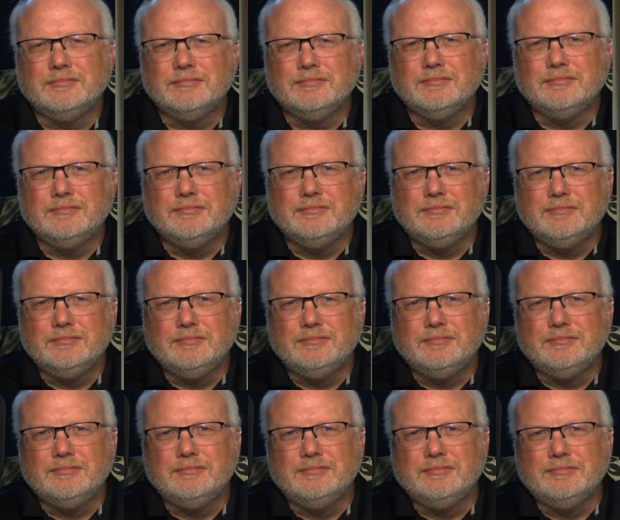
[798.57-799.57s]

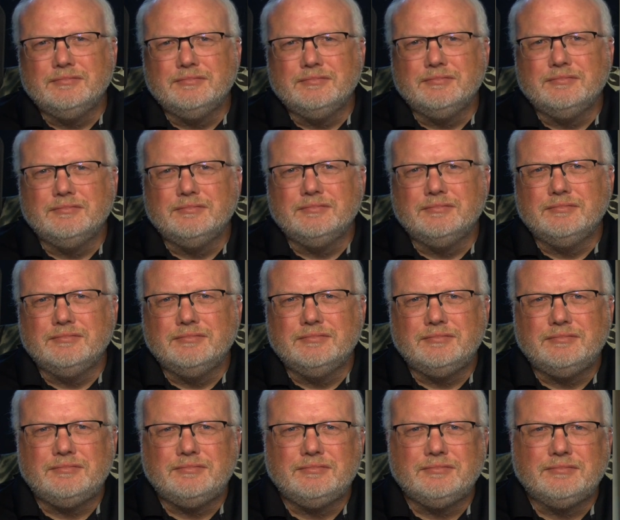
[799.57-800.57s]

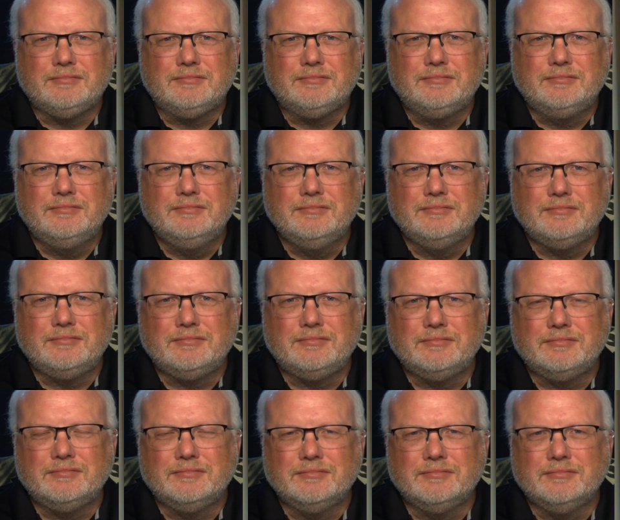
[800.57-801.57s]

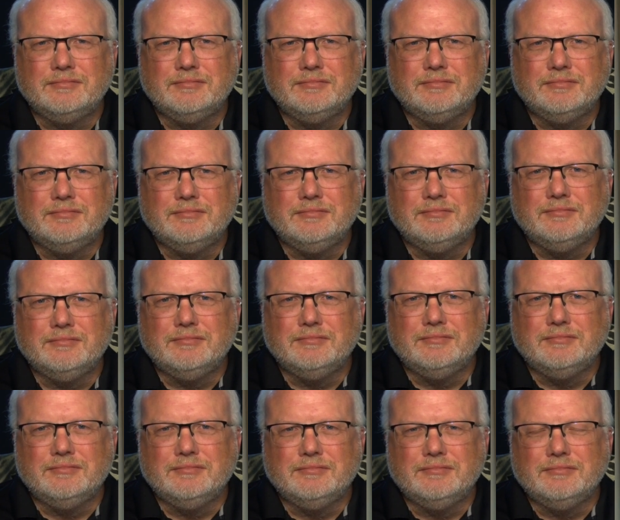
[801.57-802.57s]

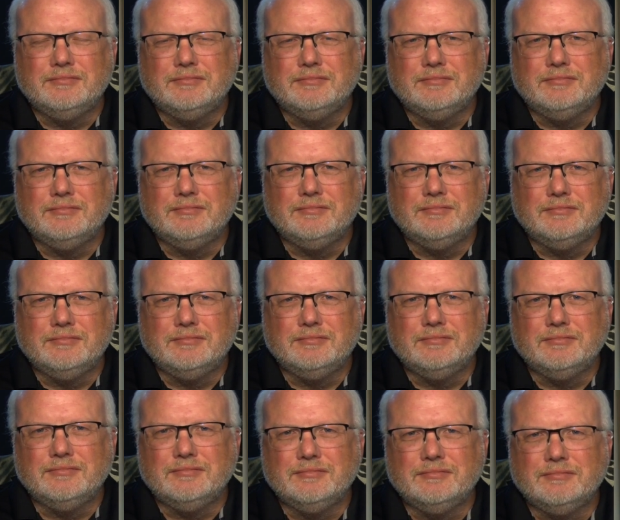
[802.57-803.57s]

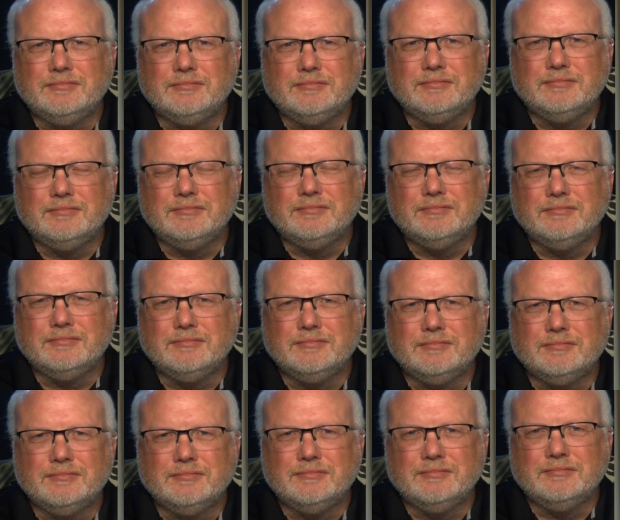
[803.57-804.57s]

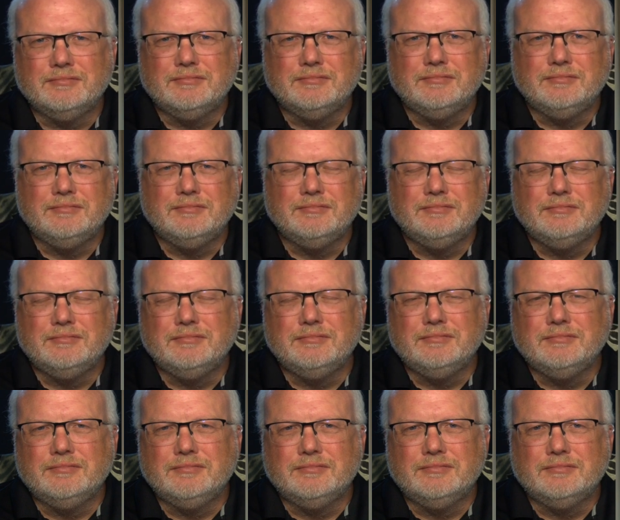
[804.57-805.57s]

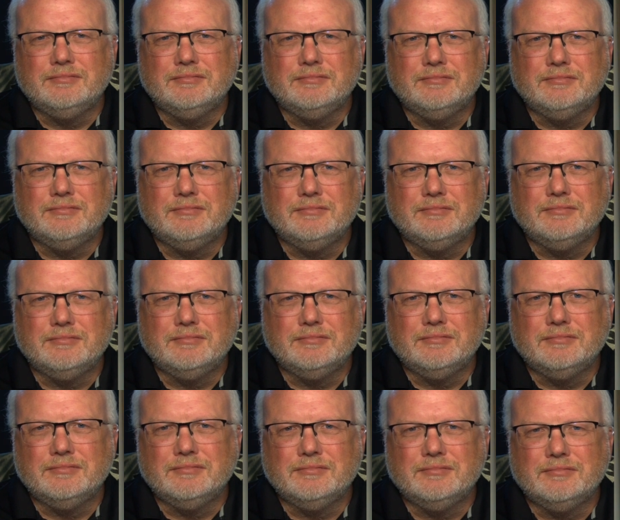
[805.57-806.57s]
(silent)